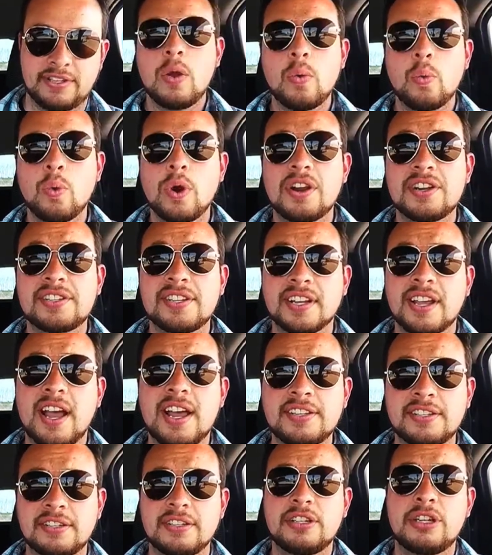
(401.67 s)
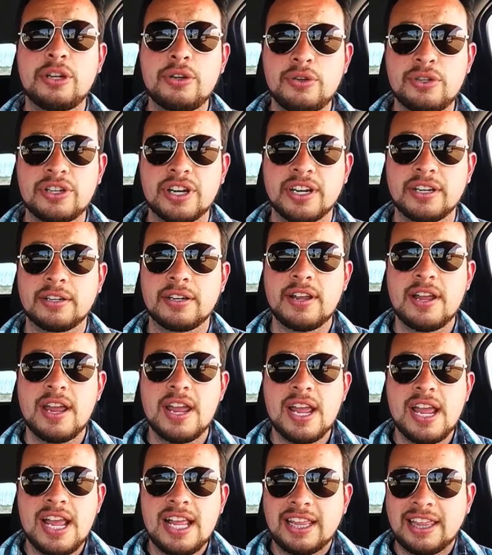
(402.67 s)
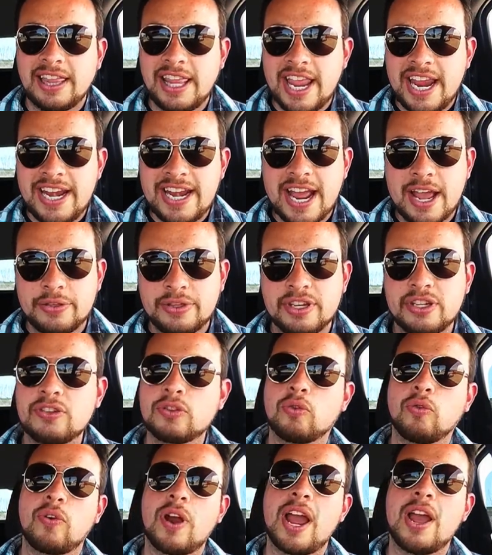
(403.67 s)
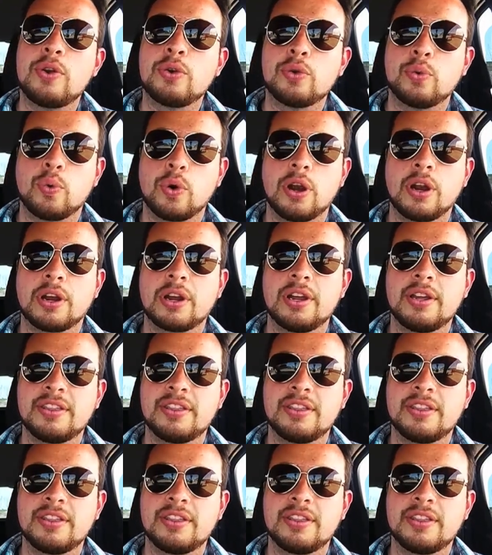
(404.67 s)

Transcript: Whereas the Constitution laid out this groundwork,